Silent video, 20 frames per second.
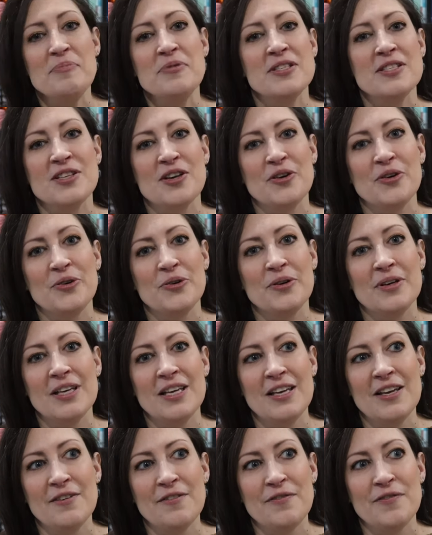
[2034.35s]
So
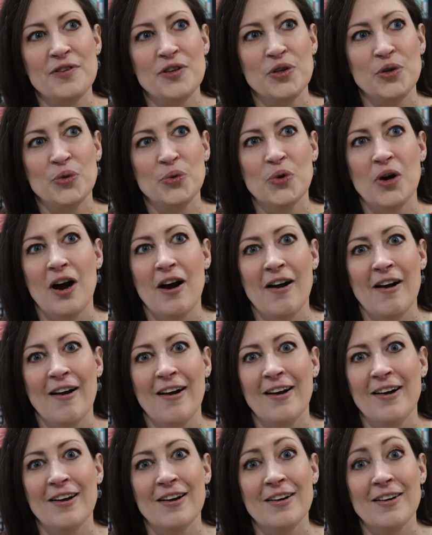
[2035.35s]
if you
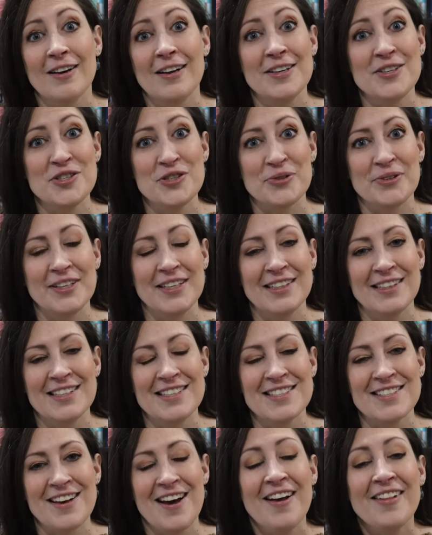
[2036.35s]
are enjoying
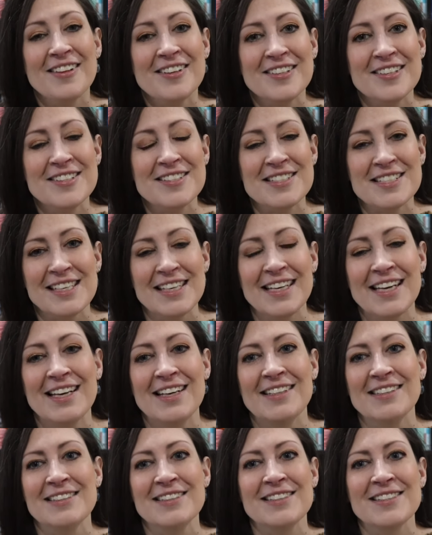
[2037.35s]
these colors
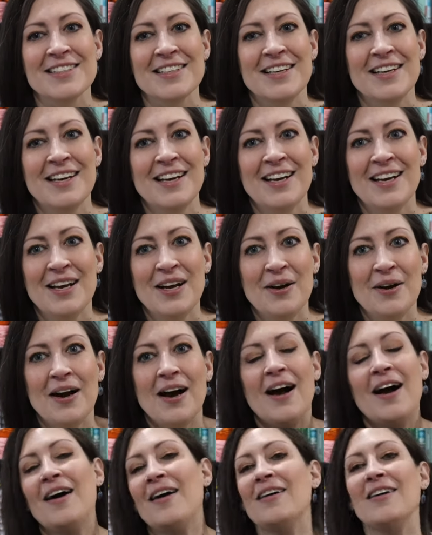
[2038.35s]
and
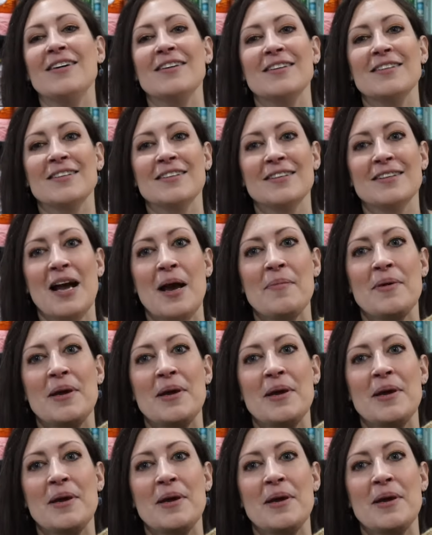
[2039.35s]
oh, I